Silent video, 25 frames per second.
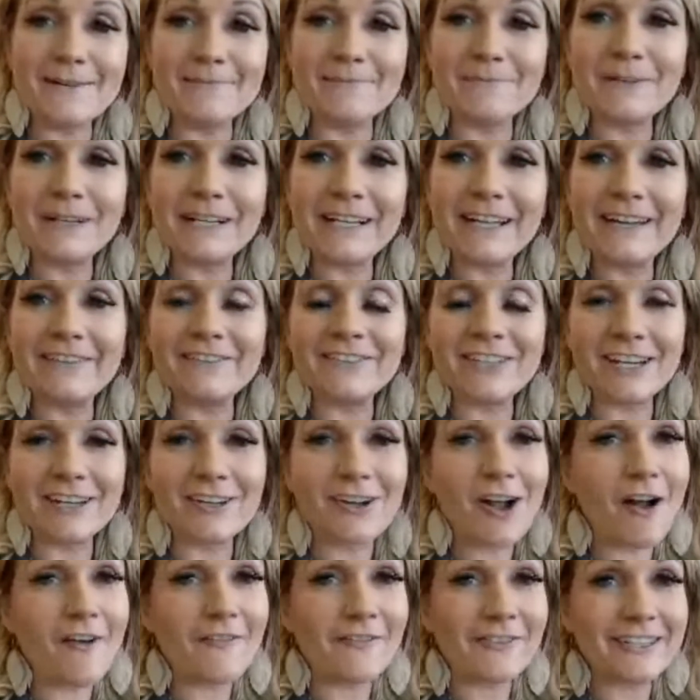We have done
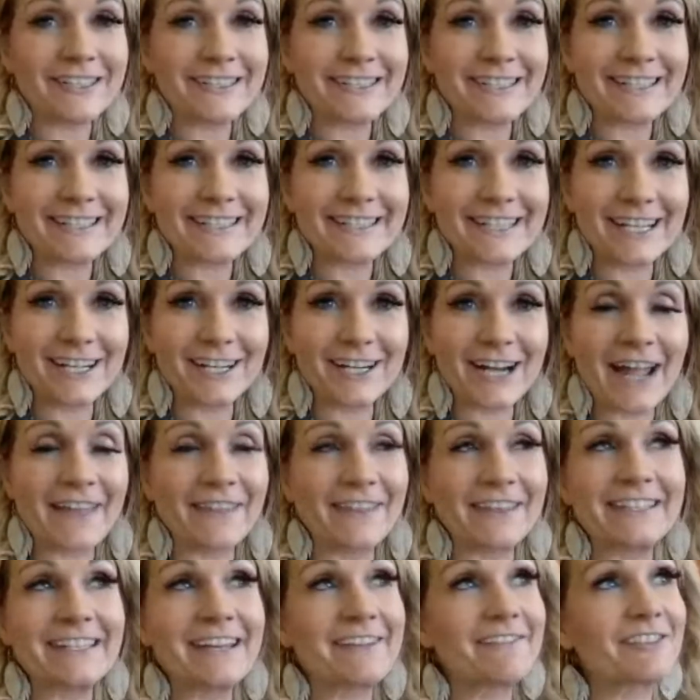conferences here at
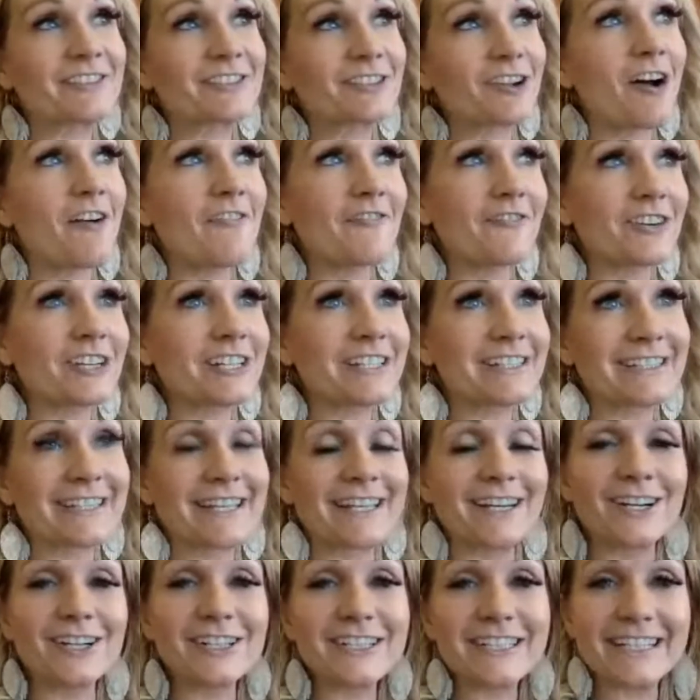the Davis Conference Center.